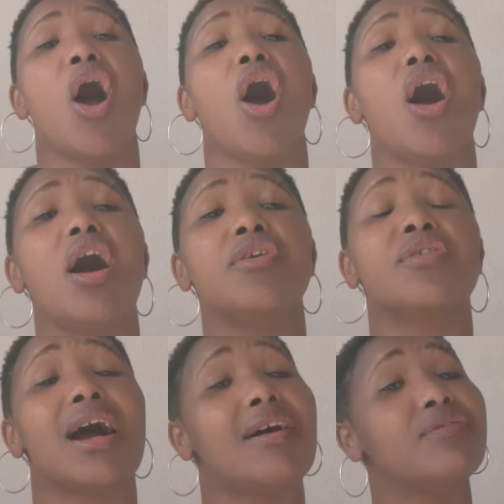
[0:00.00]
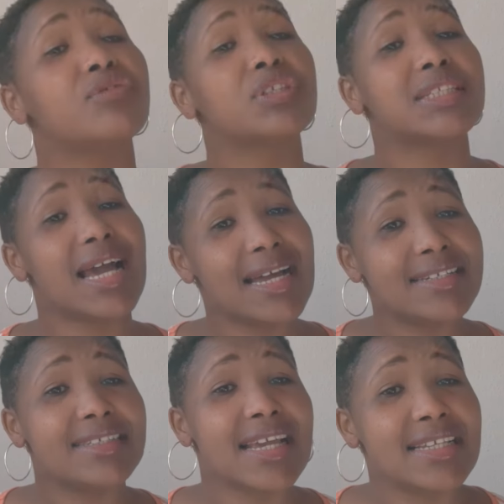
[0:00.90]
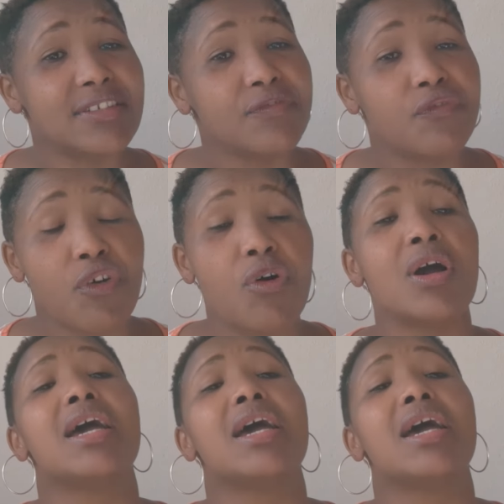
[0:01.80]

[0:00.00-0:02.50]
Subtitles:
or you have to start searching for